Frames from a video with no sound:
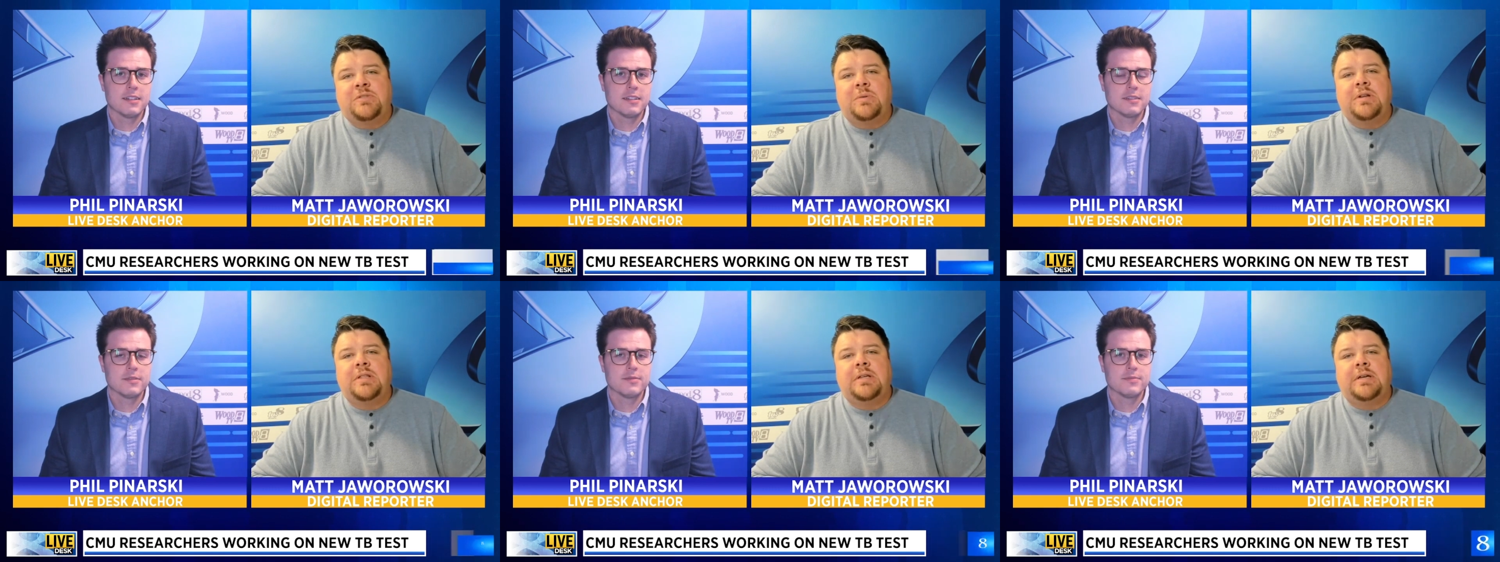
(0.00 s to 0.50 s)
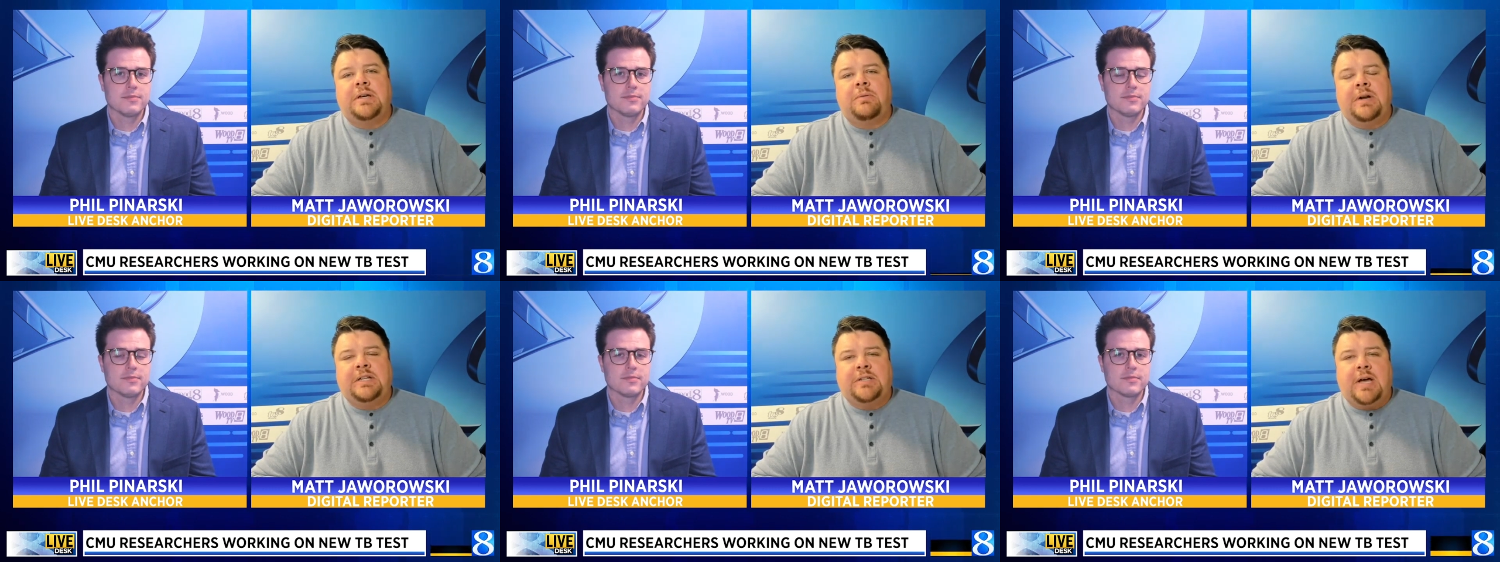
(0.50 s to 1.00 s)
Speaker 1: one of the
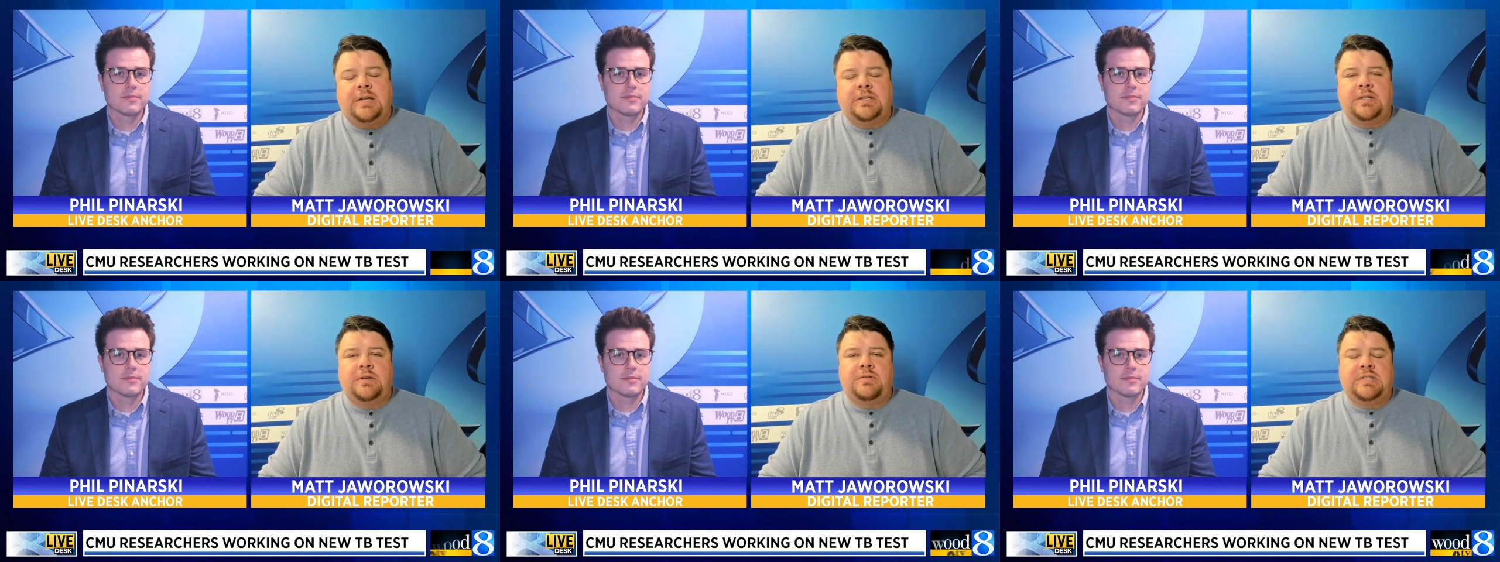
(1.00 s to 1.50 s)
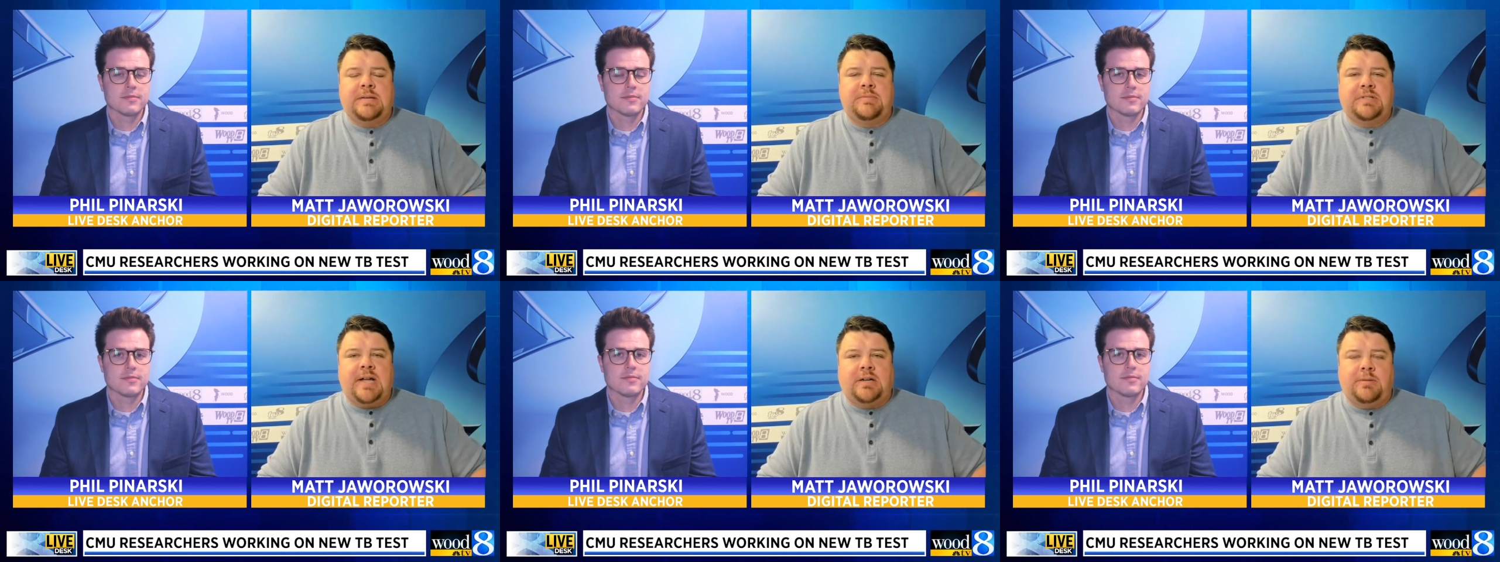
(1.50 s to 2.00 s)
when i talked to you his name
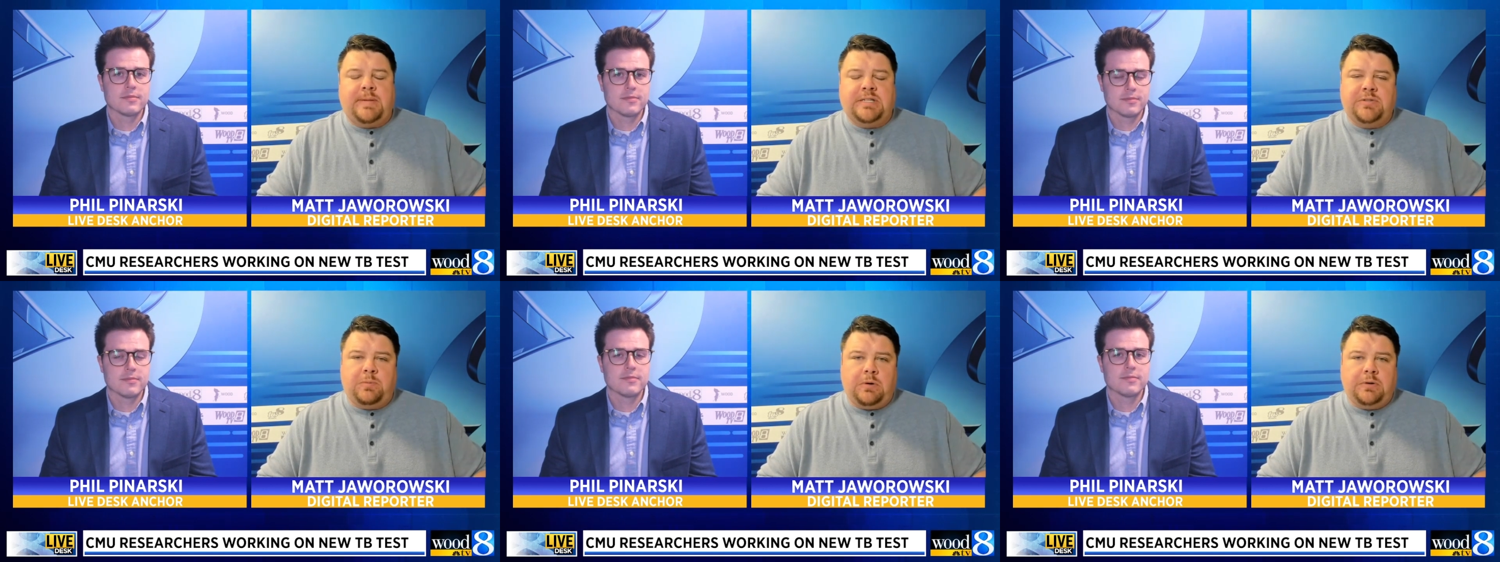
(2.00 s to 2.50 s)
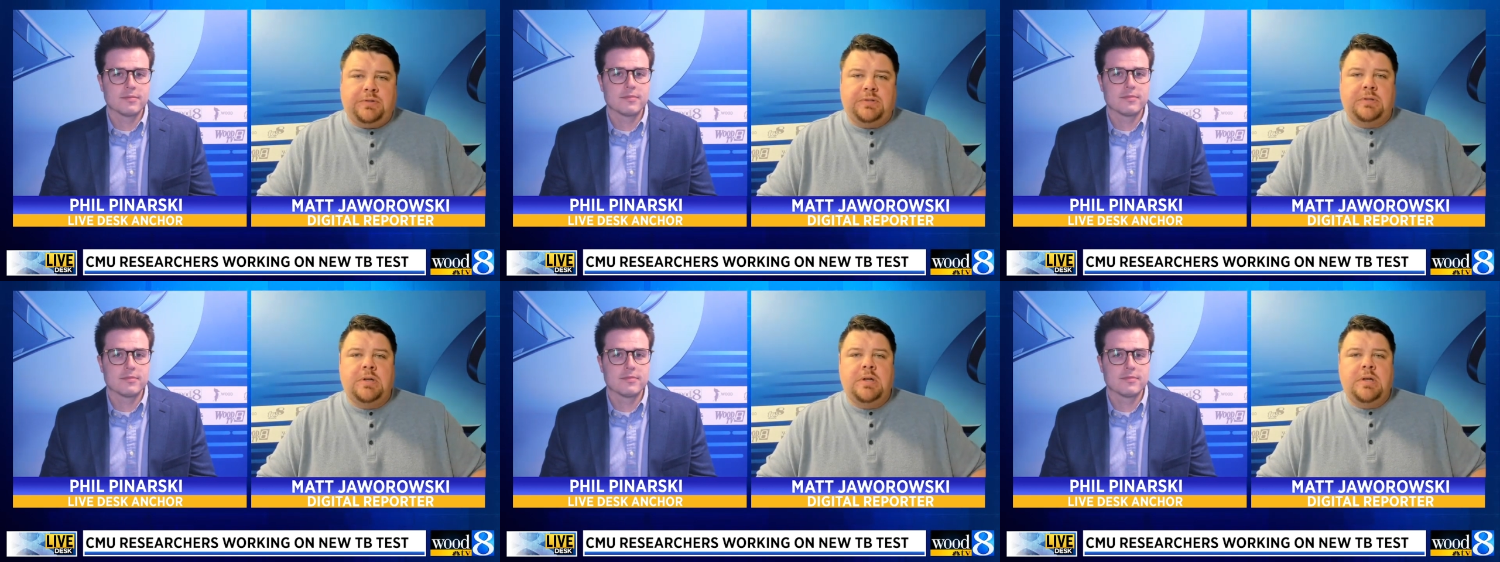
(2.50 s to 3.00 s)
is dr ben
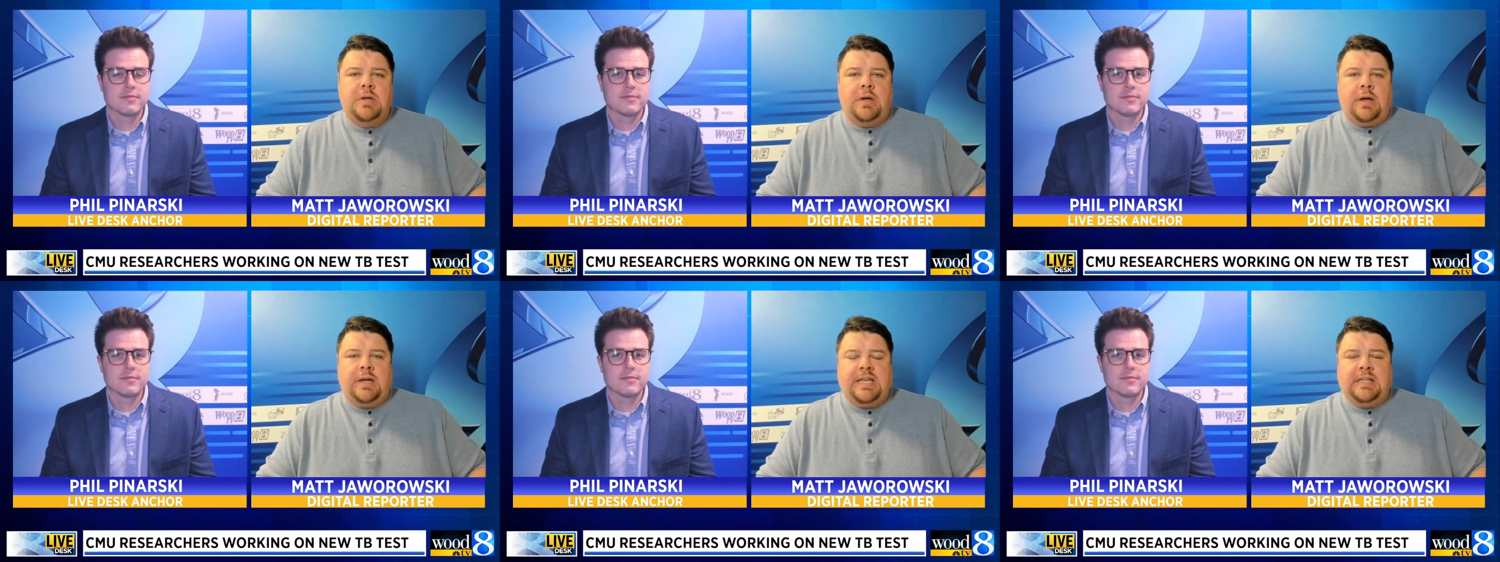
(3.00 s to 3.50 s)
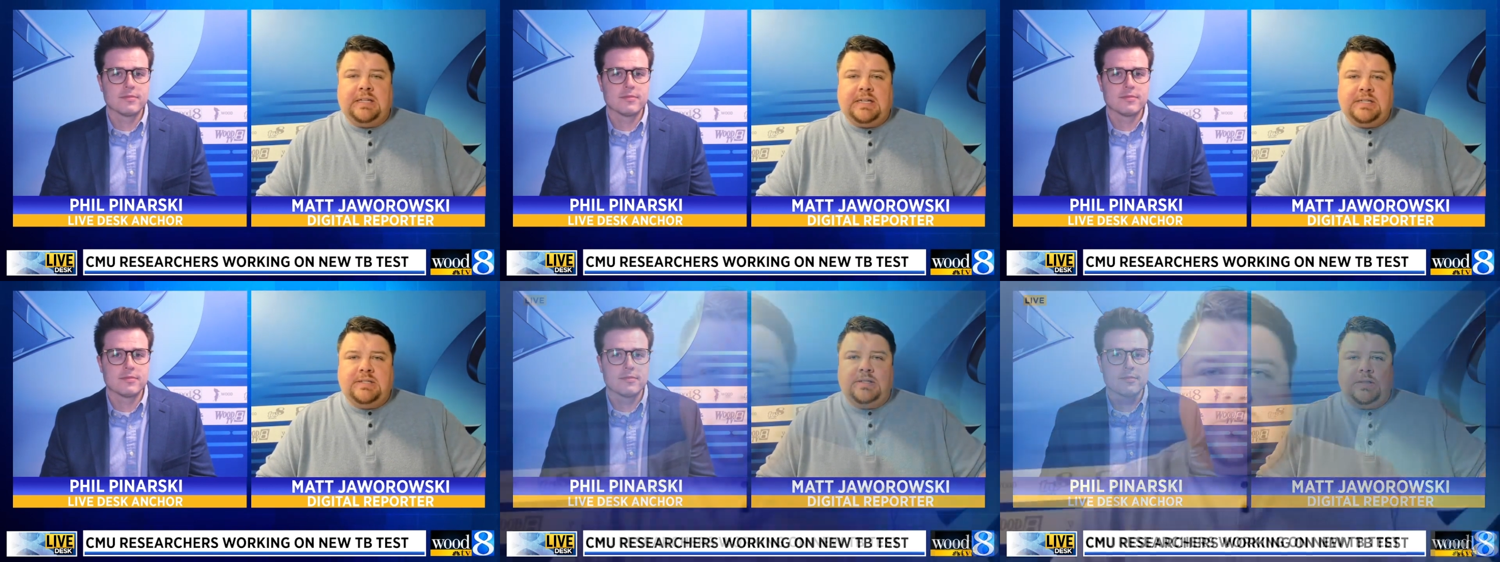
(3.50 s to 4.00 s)
Swarts uh, he leads